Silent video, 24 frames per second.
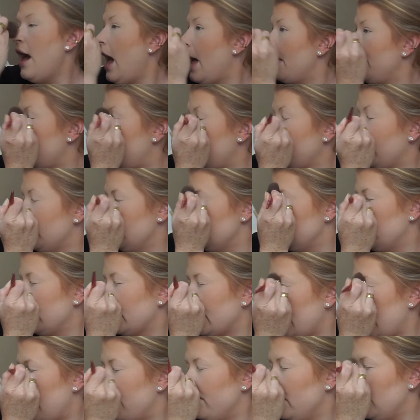I'm not going to do
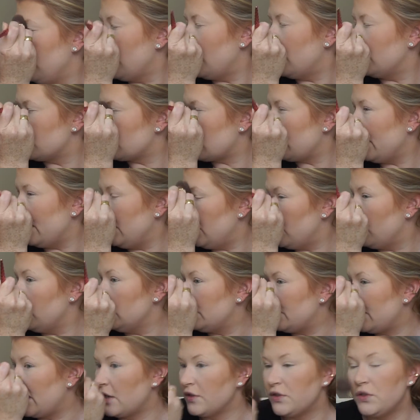like a heavy contour on my
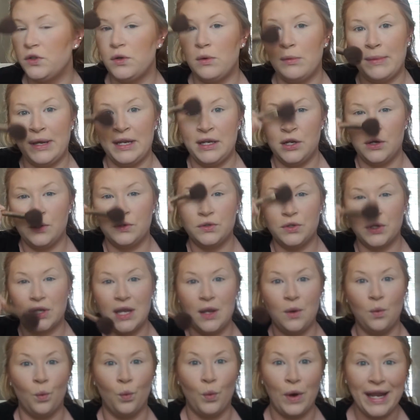nose, but I also don't want my nose
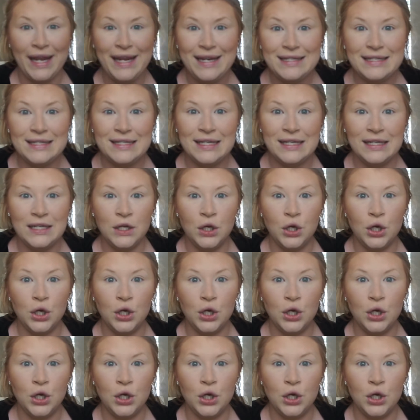looking white